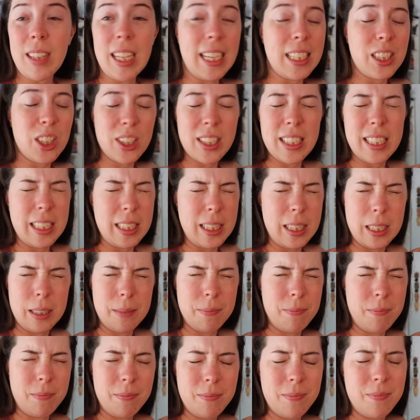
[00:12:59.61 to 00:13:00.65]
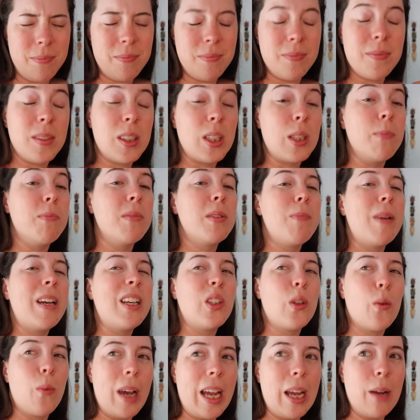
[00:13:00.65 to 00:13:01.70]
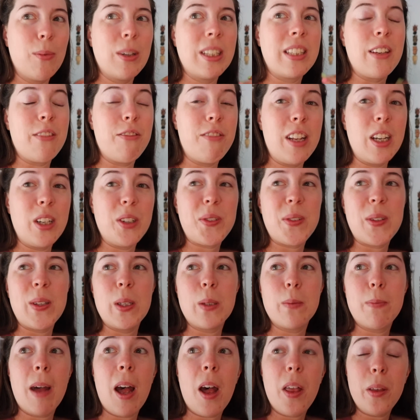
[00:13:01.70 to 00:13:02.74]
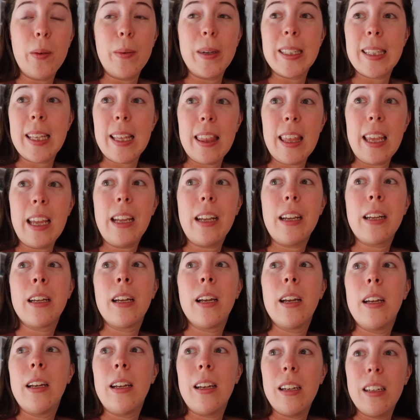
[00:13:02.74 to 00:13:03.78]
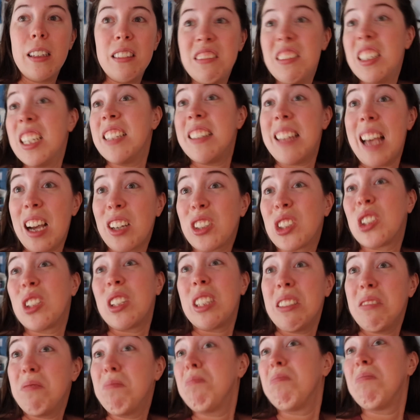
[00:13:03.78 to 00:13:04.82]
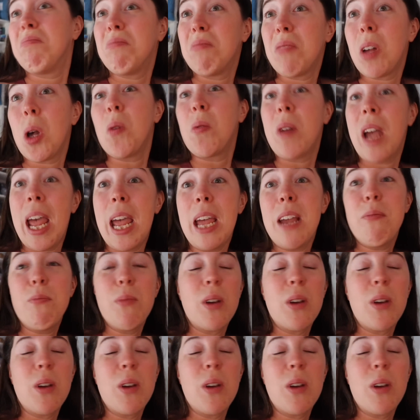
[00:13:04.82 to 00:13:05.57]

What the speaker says: I just need some space away once I finish this, but otherwise I think it's actually okay.